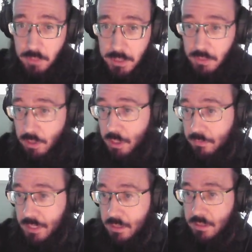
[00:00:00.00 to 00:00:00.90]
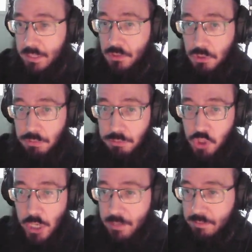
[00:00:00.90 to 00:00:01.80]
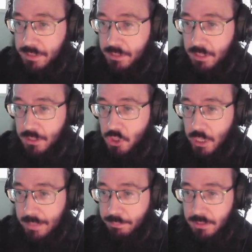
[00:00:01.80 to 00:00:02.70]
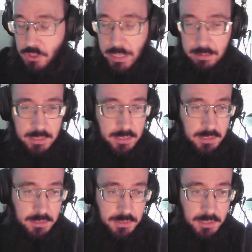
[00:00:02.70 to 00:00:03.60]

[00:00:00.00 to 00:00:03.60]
we're going to run over here into Chakra's shop. Chakra is the